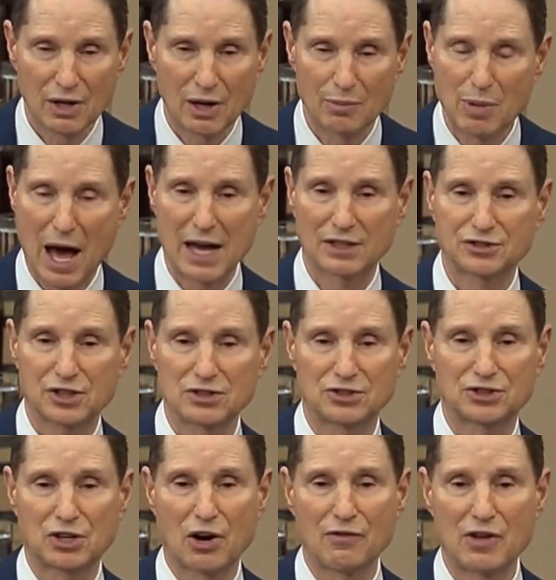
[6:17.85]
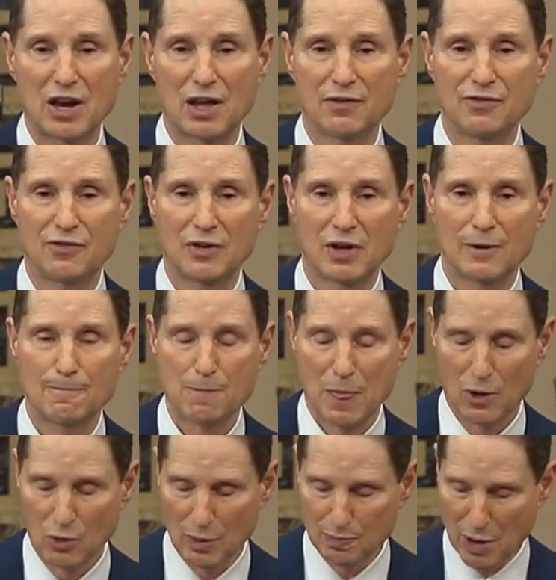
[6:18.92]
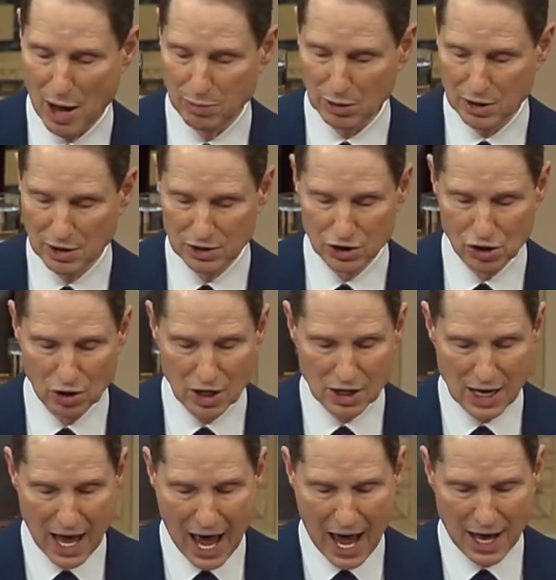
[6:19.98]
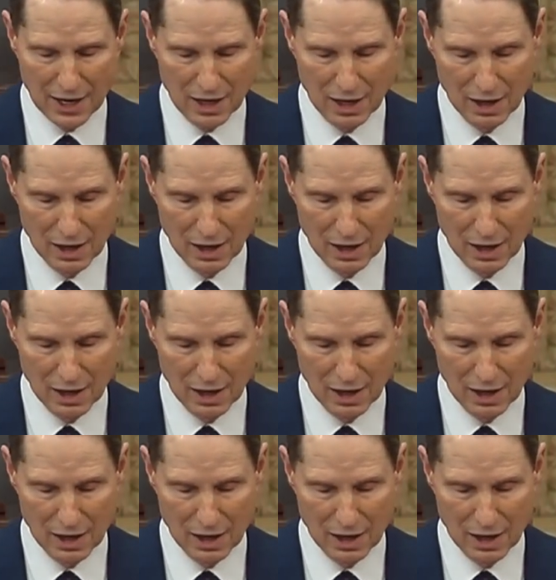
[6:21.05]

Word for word: about as conservative a Republican as you could get.